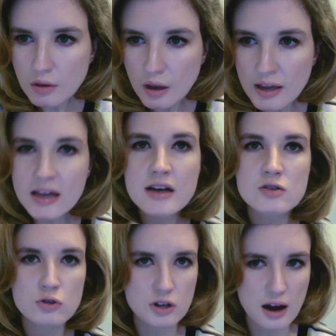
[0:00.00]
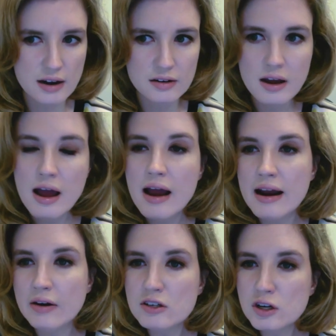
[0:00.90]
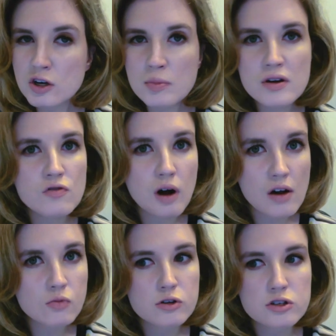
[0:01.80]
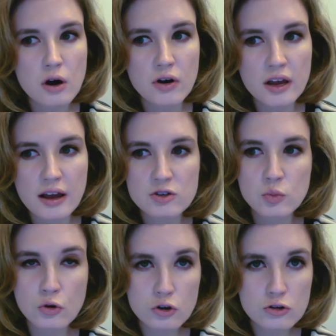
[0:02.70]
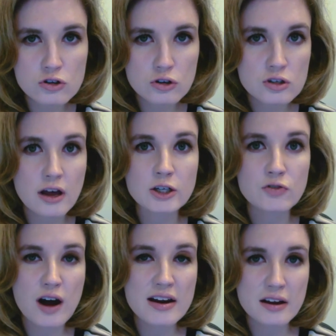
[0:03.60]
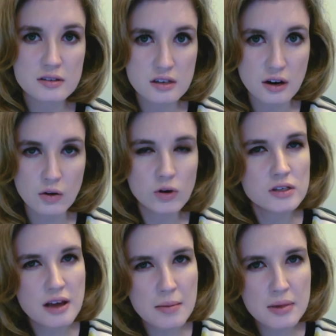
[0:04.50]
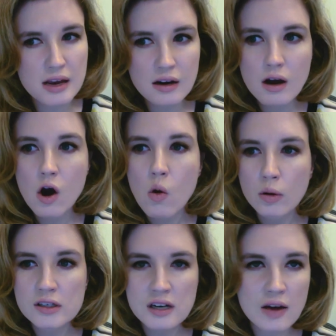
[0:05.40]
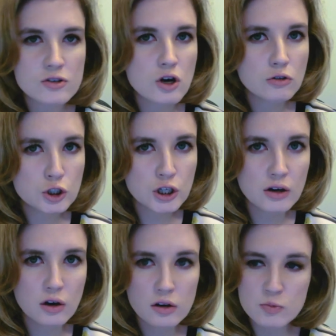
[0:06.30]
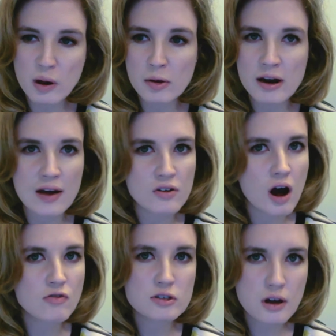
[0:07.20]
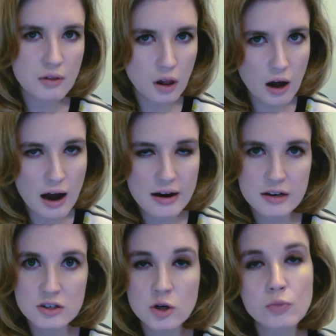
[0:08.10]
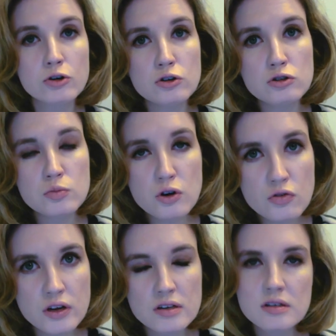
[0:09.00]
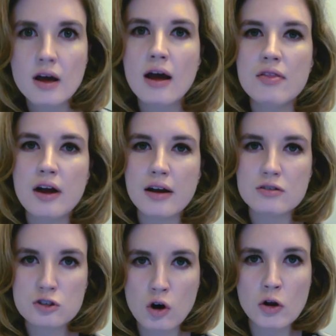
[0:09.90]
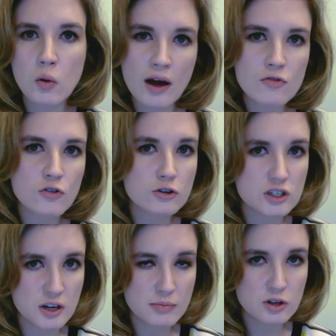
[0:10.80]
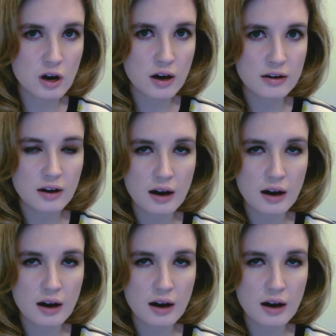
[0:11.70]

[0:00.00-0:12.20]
he has resigned. Now, he's still going to be involved with Sony as a producer slash financier. What does that mean? Well, he's going to have his own shingle. He's probably going to have an office on the lot, and he's going to produce movies that Sony will have first dibs on